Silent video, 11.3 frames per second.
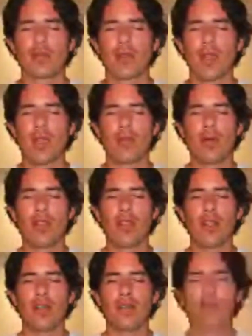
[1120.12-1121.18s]
I breathe
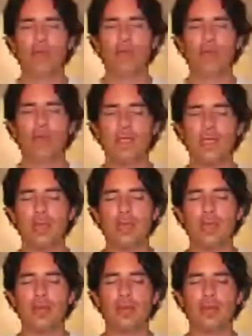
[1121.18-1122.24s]
in very deep